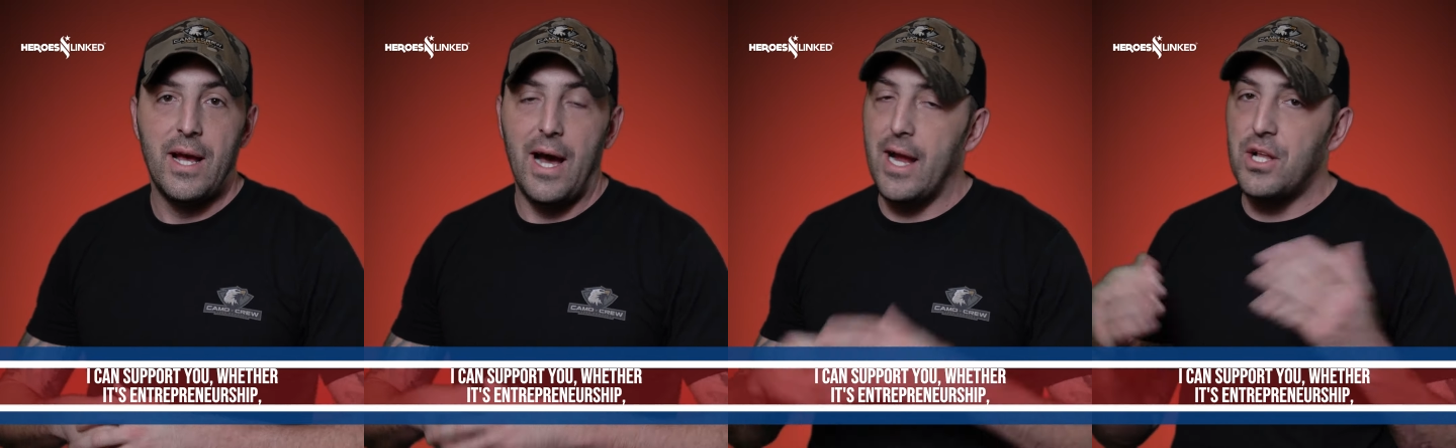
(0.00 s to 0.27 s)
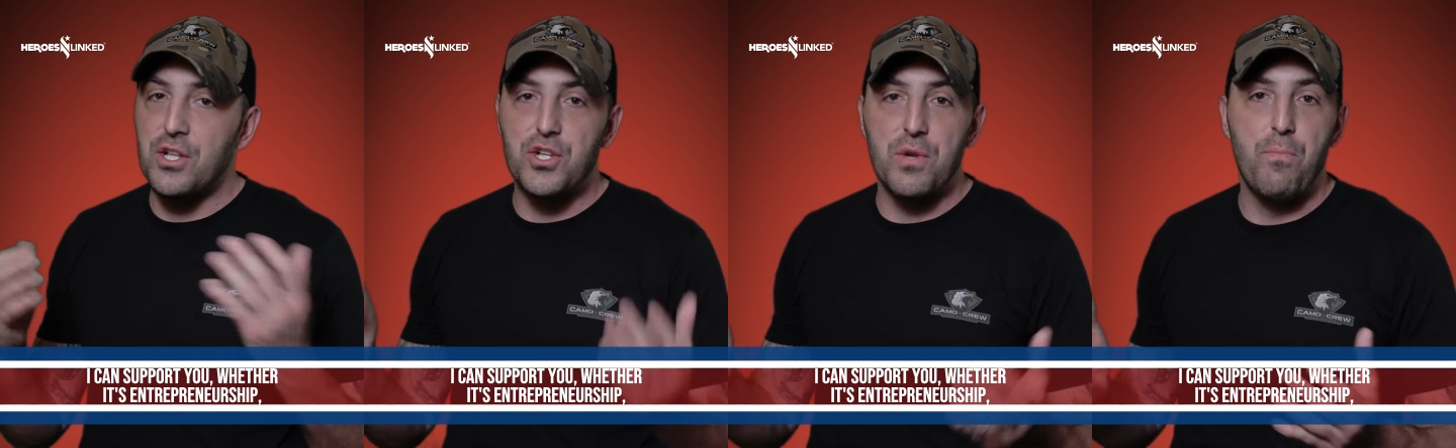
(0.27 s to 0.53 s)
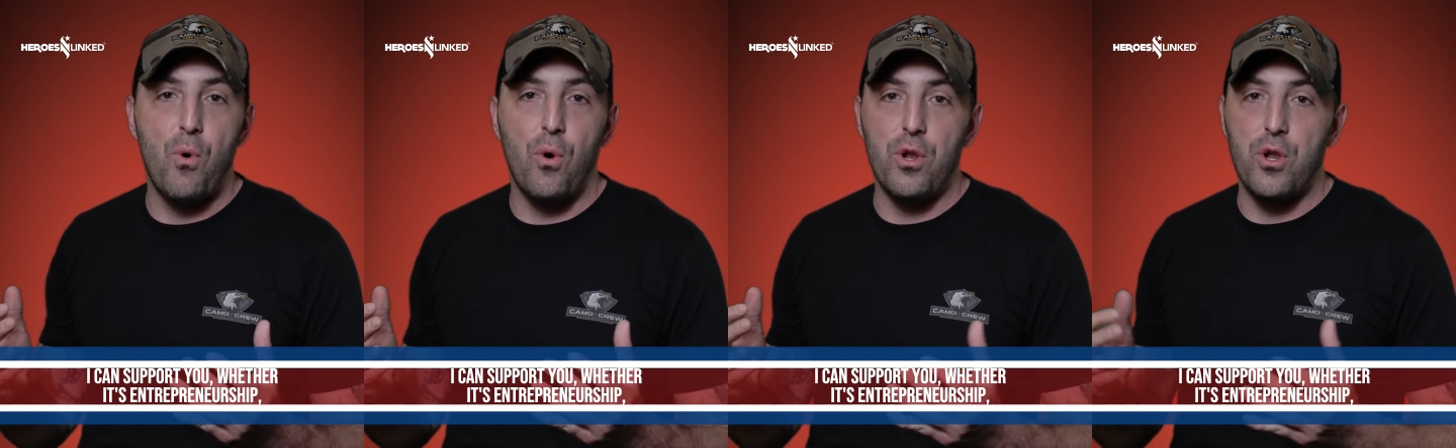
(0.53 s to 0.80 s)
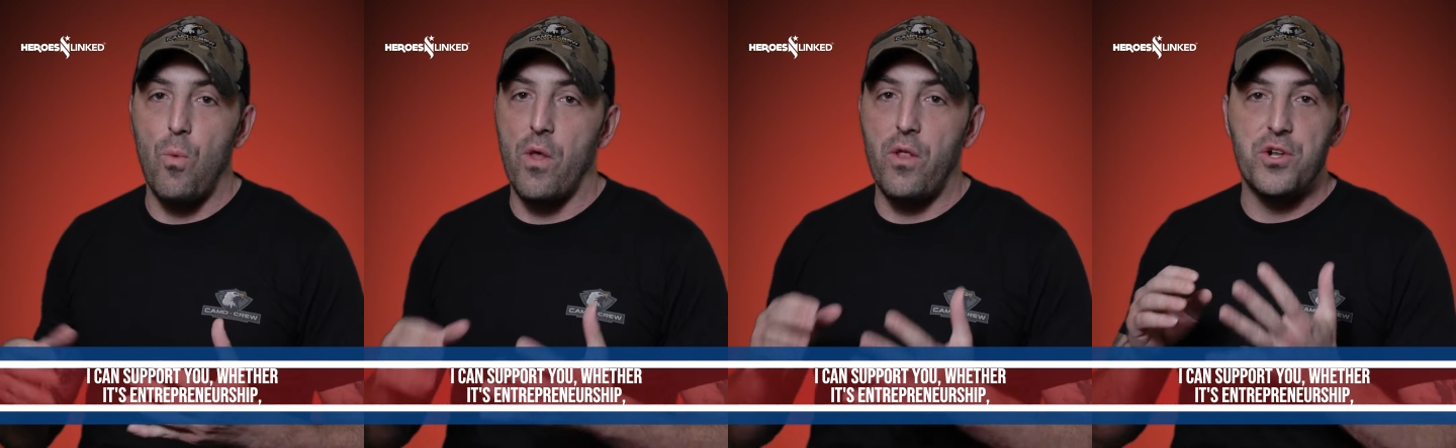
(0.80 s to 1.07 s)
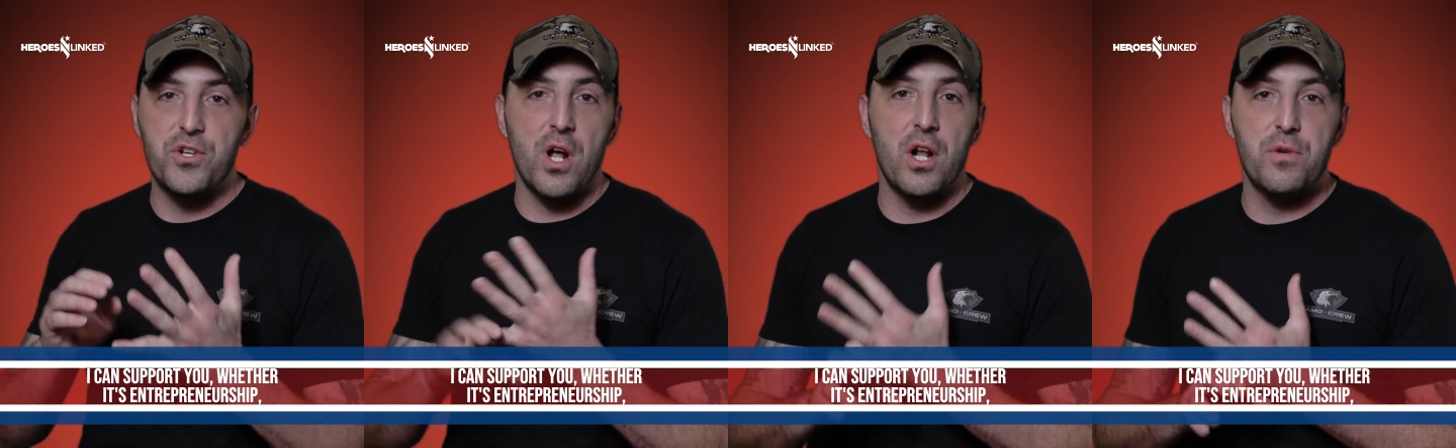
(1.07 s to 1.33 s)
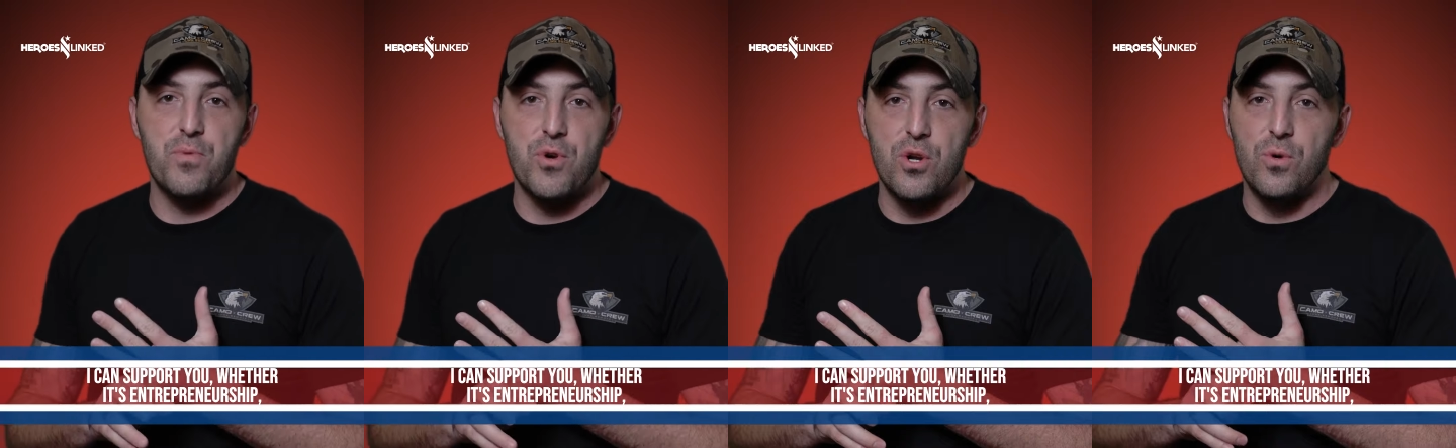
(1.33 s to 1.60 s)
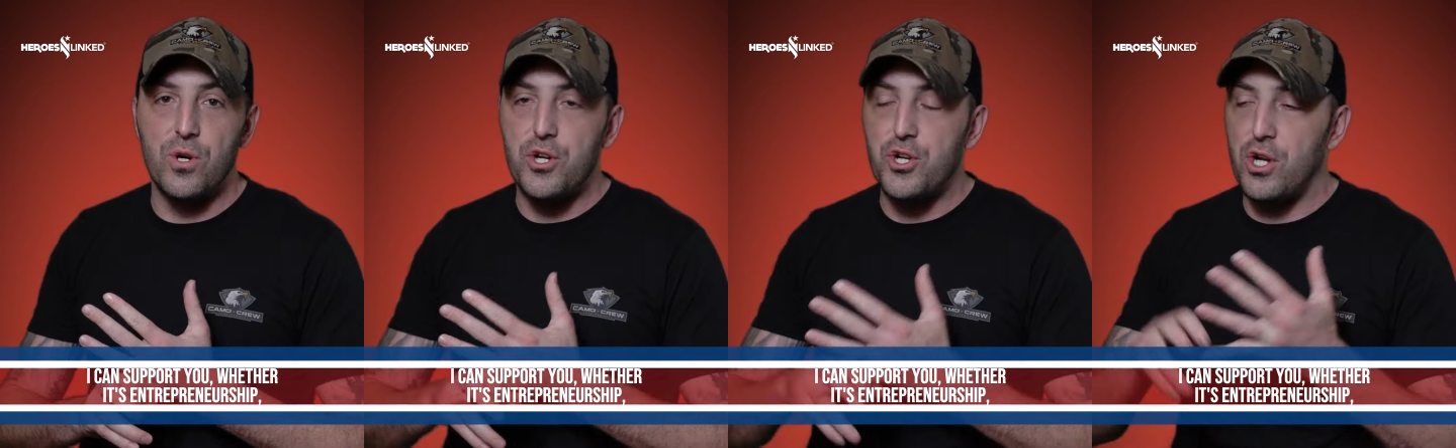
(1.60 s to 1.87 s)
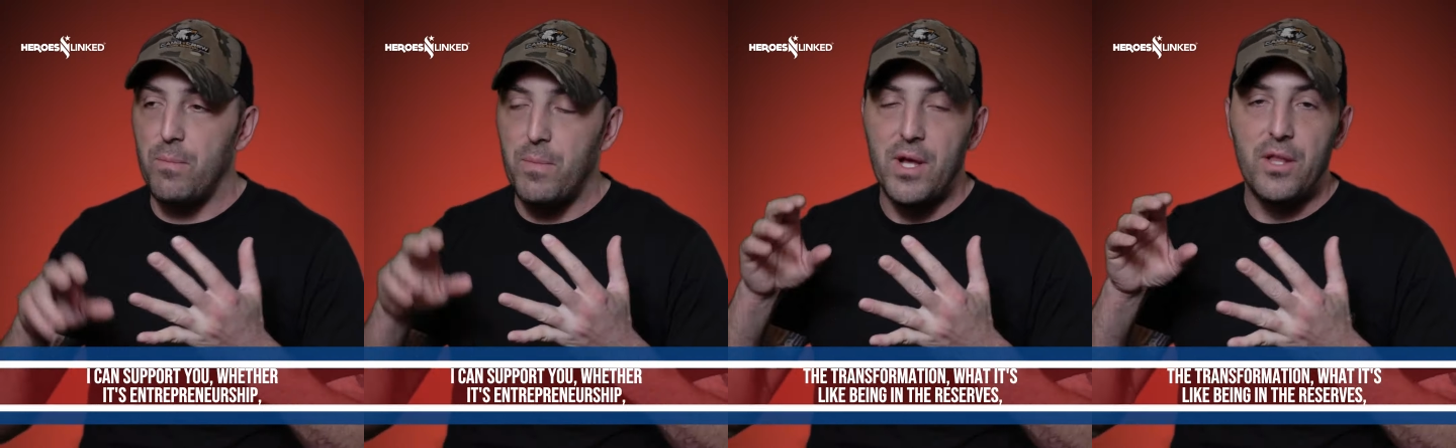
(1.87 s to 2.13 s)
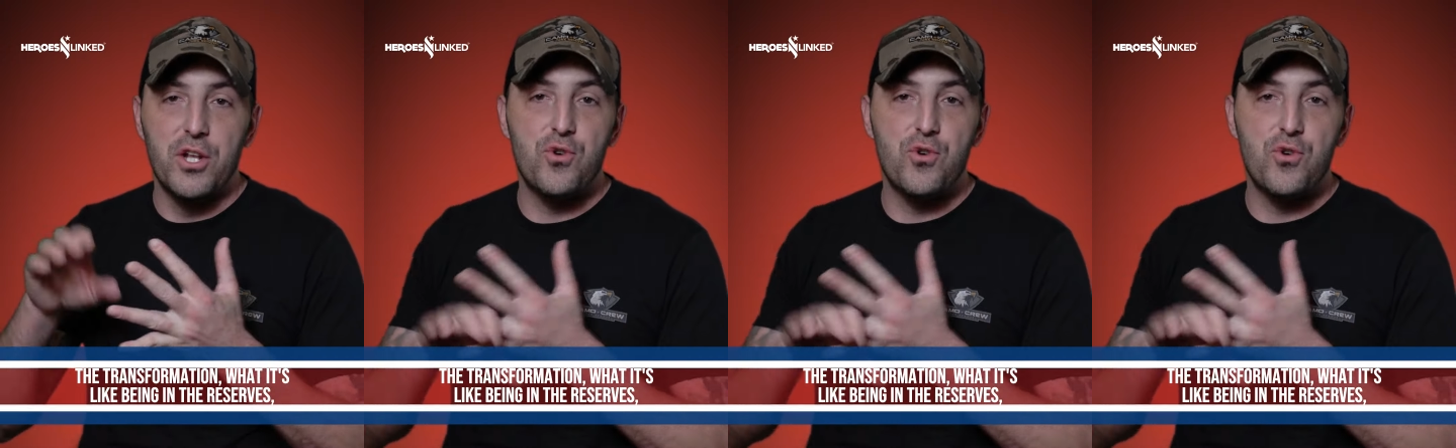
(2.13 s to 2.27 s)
I can support you, whether it's entrepreneurship,